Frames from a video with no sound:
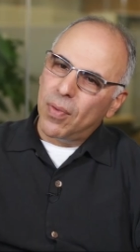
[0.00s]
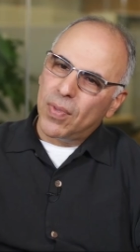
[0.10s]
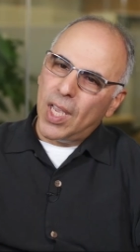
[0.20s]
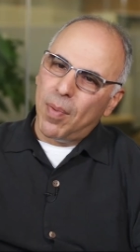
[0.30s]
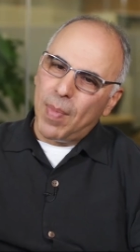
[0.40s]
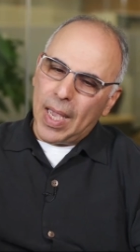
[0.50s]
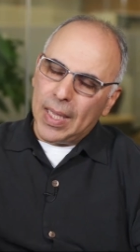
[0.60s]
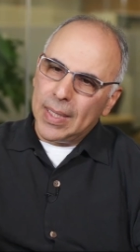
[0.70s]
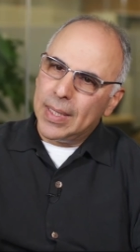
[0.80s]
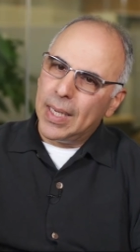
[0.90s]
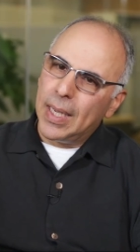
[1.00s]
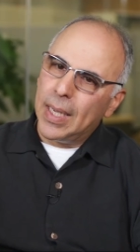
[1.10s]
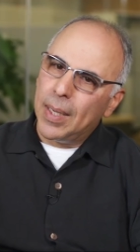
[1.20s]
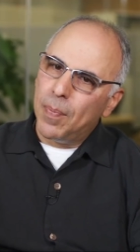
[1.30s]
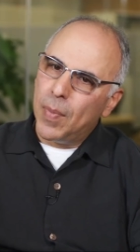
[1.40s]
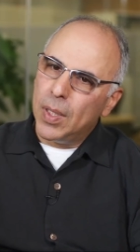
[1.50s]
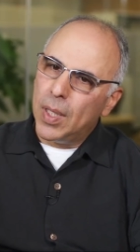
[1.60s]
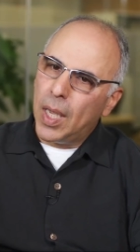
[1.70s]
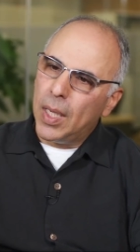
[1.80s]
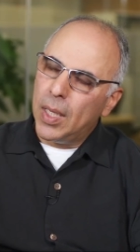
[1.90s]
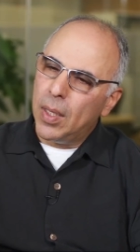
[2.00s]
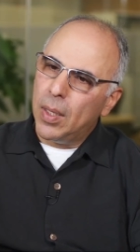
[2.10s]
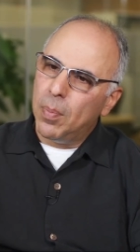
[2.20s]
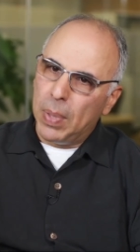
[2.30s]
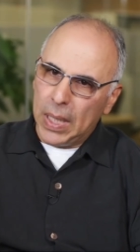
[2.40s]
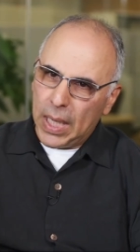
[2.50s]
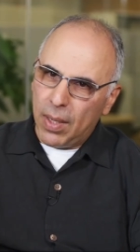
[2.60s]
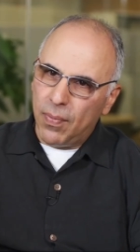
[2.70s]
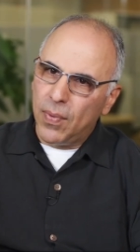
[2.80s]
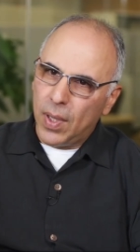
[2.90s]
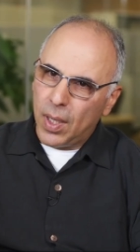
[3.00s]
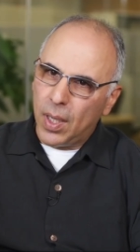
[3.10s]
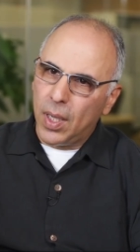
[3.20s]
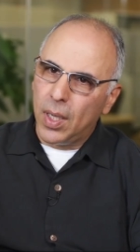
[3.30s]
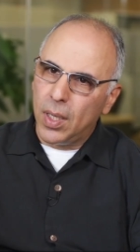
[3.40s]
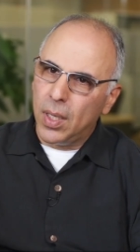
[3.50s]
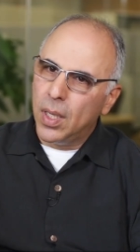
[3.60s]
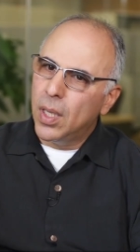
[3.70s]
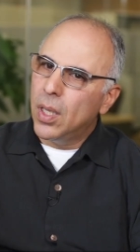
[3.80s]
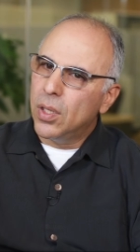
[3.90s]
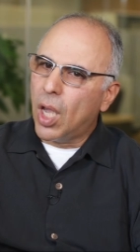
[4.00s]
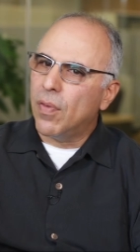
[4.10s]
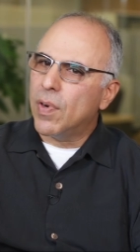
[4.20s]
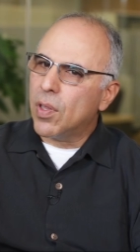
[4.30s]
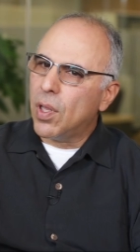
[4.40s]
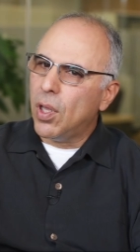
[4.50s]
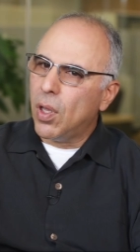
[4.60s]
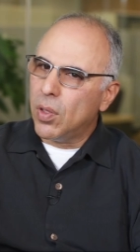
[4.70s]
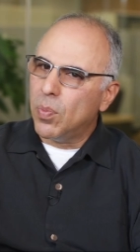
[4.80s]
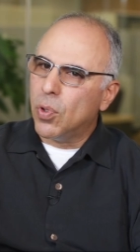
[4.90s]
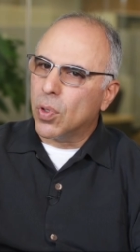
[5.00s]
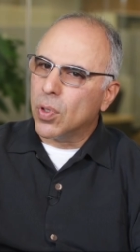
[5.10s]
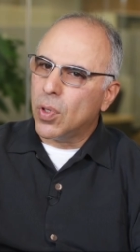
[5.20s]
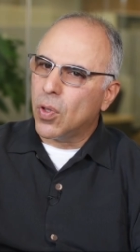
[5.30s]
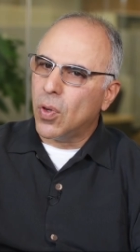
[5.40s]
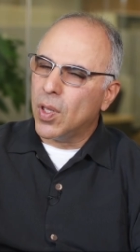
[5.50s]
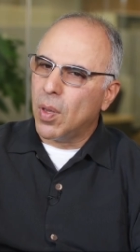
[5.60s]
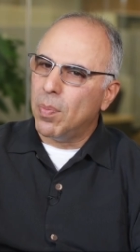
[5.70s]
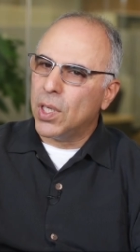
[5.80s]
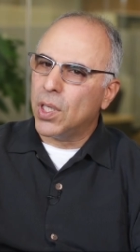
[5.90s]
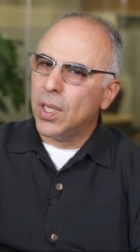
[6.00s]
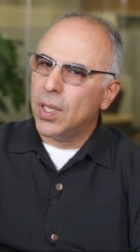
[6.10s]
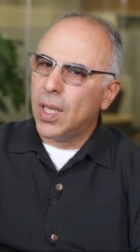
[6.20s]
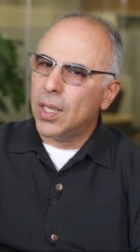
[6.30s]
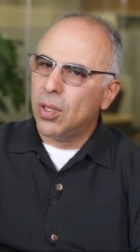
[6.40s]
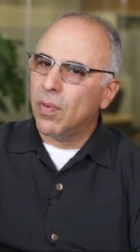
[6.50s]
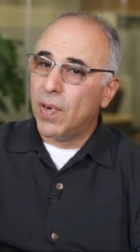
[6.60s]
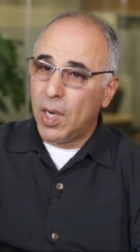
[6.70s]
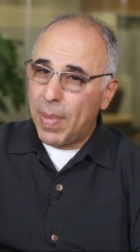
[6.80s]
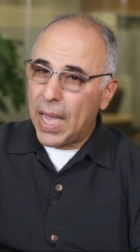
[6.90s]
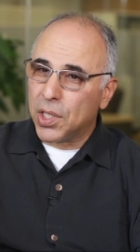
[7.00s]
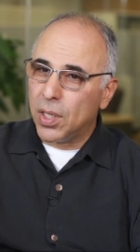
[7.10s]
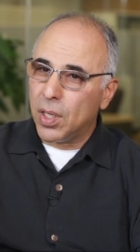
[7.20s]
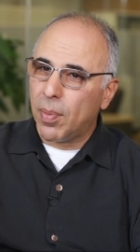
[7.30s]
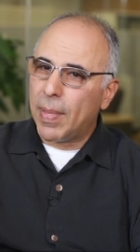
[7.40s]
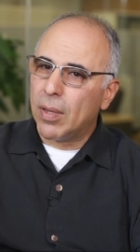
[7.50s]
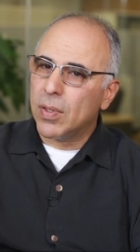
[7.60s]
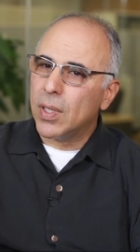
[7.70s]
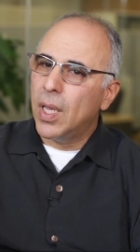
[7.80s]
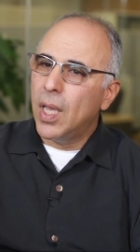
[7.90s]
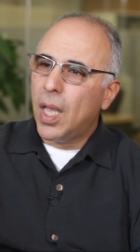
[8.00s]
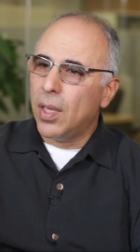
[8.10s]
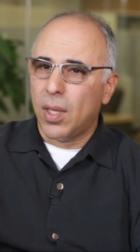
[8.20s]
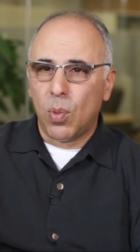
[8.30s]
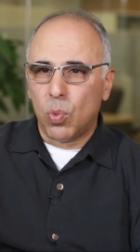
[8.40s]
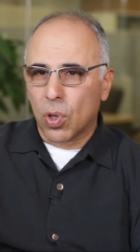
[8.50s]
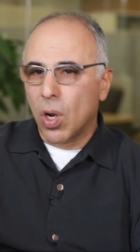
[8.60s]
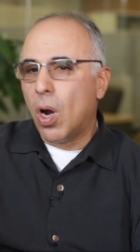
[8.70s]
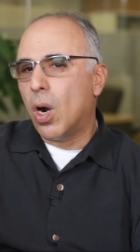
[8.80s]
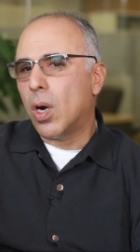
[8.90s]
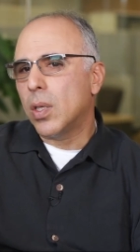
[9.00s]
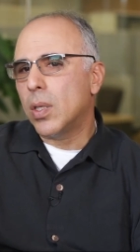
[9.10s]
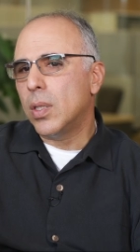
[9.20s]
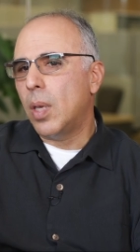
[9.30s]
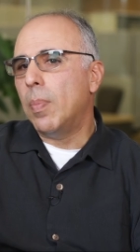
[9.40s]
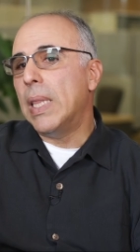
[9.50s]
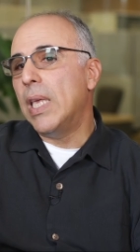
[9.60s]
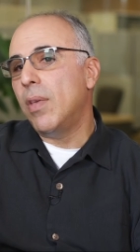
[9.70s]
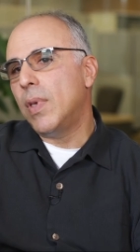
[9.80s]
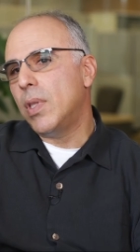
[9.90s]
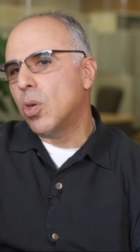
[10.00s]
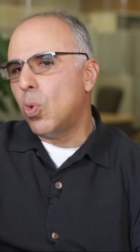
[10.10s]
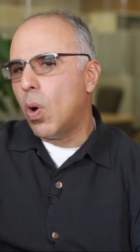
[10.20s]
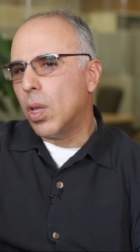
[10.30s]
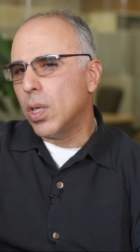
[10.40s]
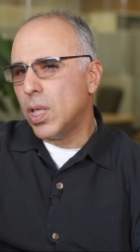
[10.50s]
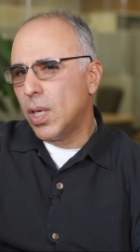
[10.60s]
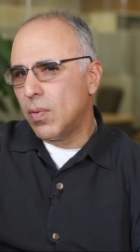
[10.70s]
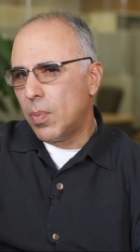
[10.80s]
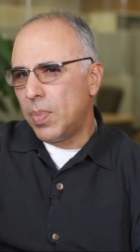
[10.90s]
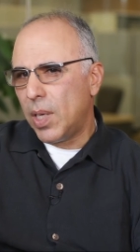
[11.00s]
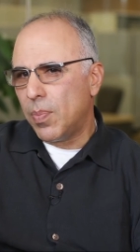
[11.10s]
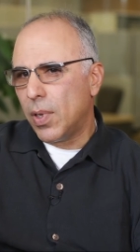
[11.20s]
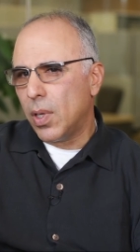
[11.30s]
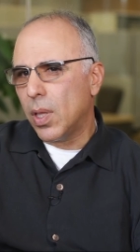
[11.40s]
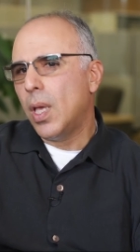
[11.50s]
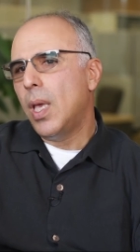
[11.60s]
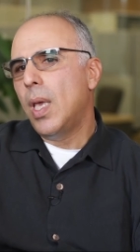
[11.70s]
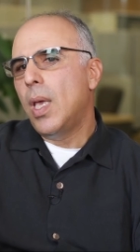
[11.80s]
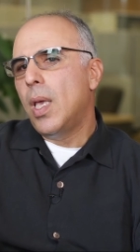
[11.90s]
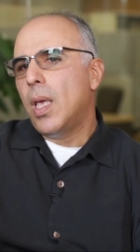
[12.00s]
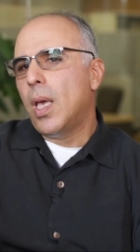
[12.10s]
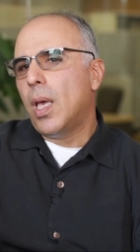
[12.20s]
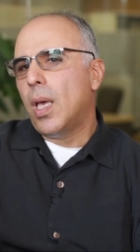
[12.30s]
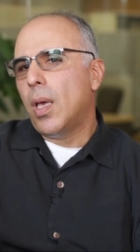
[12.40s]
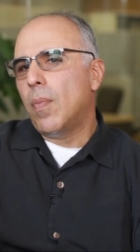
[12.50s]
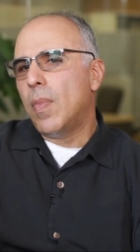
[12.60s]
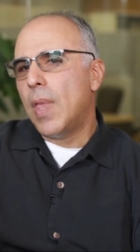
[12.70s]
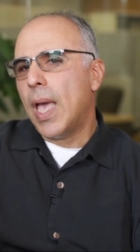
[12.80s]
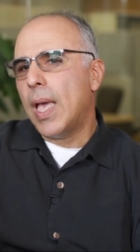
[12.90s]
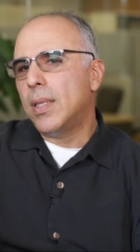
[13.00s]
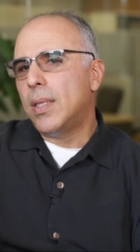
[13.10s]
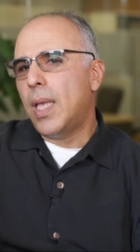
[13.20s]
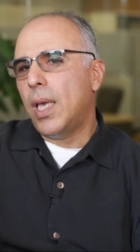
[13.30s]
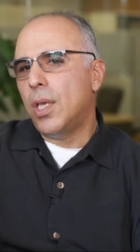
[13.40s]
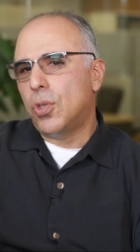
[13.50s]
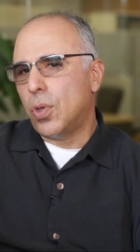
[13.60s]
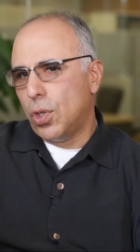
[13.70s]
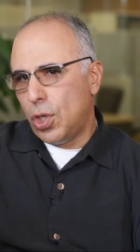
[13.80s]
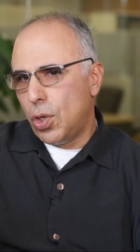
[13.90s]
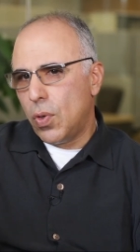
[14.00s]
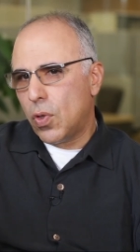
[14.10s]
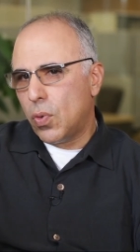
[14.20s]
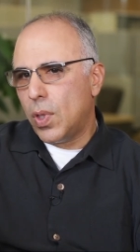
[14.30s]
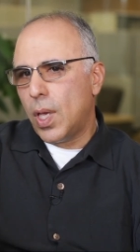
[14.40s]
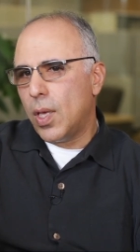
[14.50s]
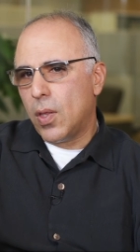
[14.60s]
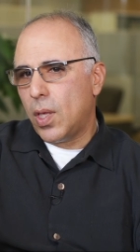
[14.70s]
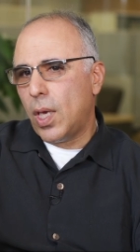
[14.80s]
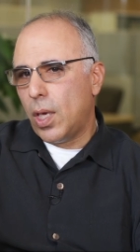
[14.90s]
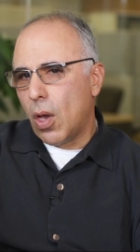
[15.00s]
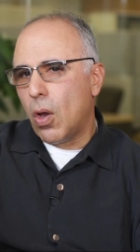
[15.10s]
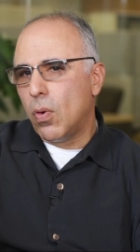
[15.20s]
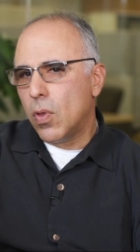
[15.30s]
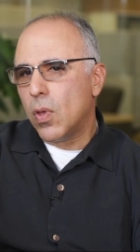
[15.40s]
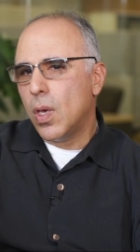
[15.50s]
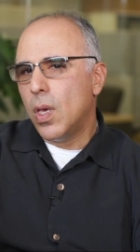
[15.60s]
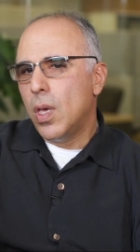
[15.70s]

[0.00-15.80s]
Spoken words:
of them, and they believe in diversity on the board, so it's a mission that they're very passionate about, and they work hard. They believe in the quality of the people that they introduce to the CEOs.